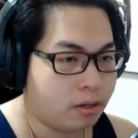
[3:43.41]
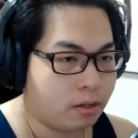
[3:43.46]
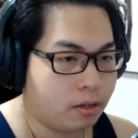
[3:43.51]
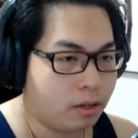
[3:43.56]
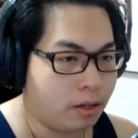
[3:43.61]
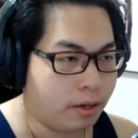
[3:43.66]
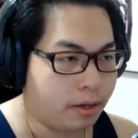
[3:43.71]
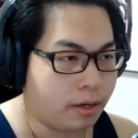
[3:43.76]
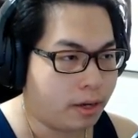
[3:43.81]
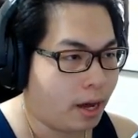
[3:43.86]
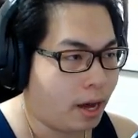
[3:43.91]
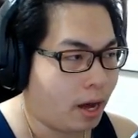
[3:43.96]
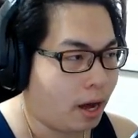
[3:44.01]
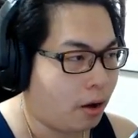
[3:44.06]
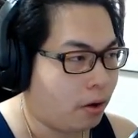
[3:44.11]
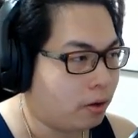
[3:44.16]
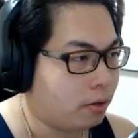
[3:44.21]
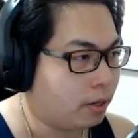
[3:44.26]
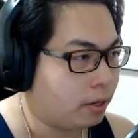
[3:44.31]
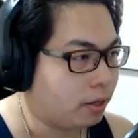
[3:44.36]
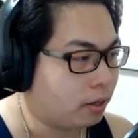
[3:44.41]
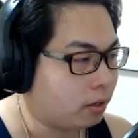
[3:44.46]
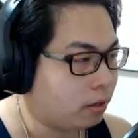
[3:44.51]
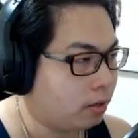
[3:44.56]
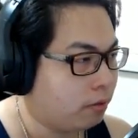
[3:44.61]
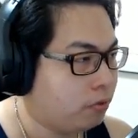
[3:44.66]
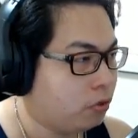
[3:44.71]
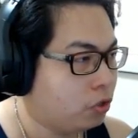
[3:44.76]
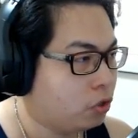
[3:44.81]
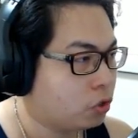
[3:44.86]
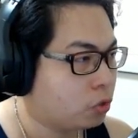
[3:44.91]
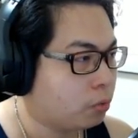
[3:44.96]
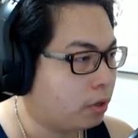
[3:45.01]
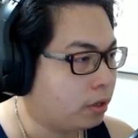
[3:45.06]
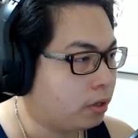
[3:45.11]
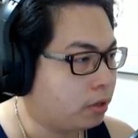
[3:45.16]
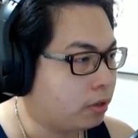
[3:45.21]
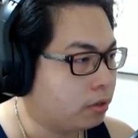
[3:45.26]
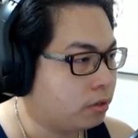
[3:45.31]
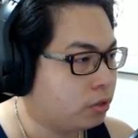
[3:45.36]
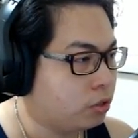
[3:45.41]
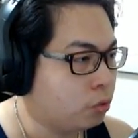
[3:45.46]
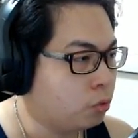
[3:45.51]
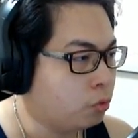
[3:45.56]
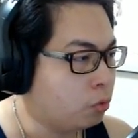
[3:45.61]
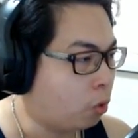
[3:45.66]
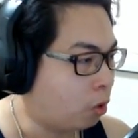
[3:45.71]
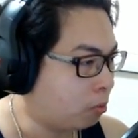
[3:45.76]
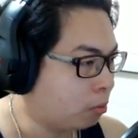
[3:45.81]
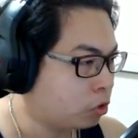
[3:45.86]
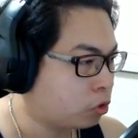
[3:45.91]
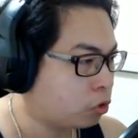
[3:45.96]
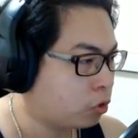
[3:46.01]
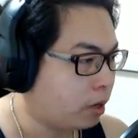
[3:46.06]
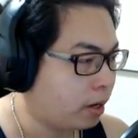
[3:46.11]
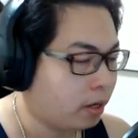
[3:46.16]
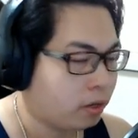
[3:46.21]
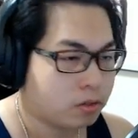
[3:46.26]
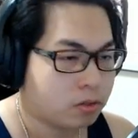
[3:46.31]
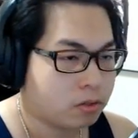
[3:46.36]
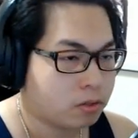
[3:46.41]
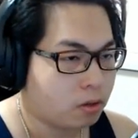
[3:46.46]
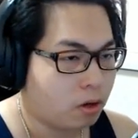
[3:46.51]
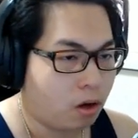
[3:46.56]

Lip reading: if you just want to do normal trials,